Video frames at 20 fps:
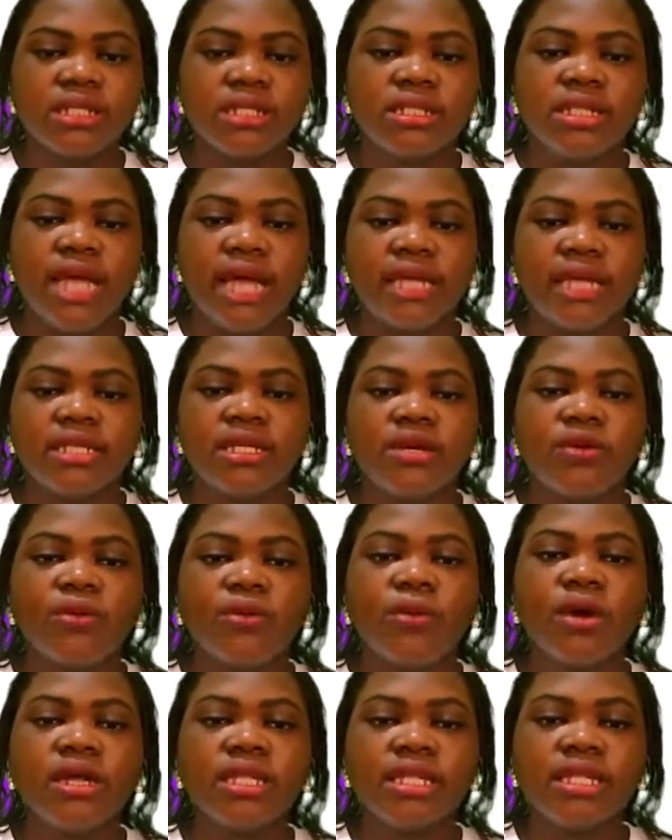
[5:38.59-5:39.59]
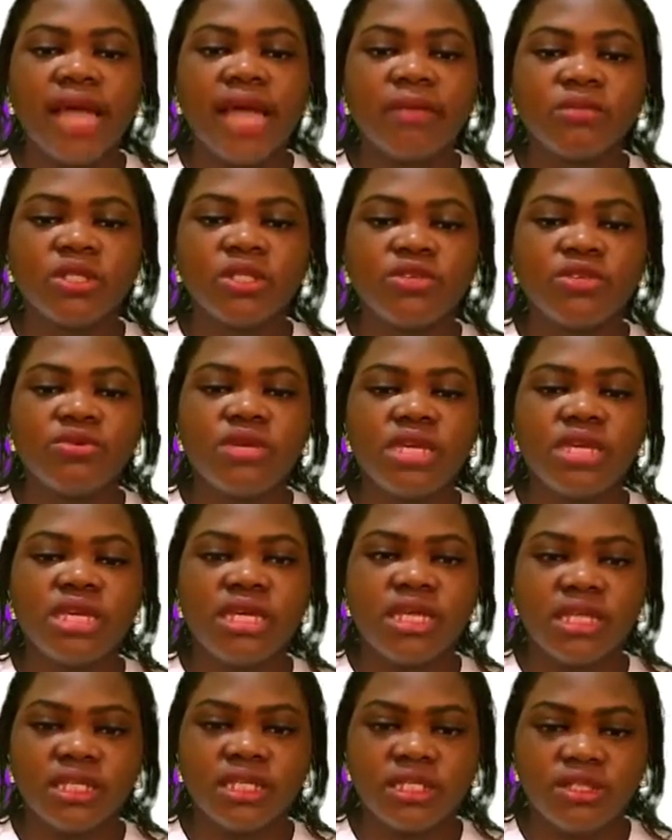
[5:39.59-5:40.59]
Then 1 times 3
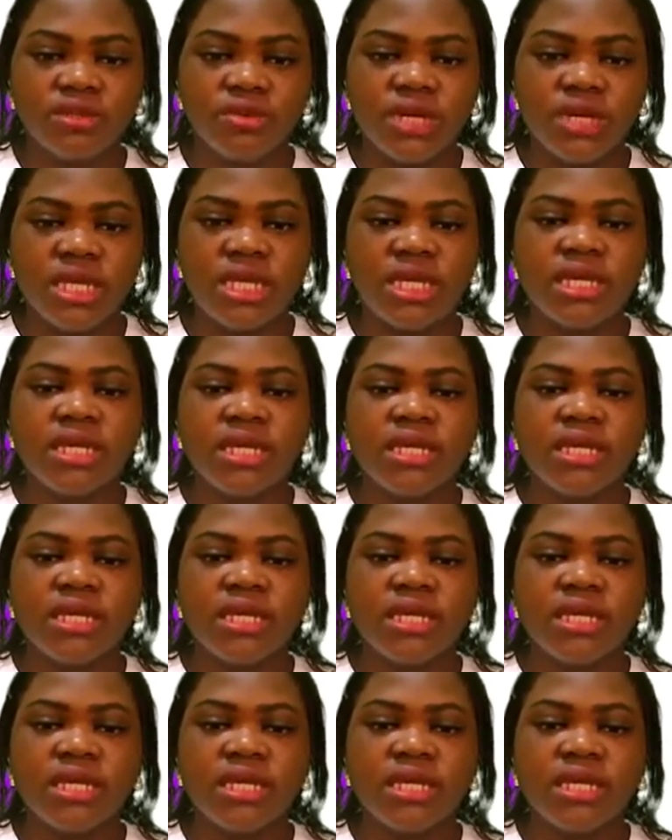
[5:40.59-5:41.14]
is 3.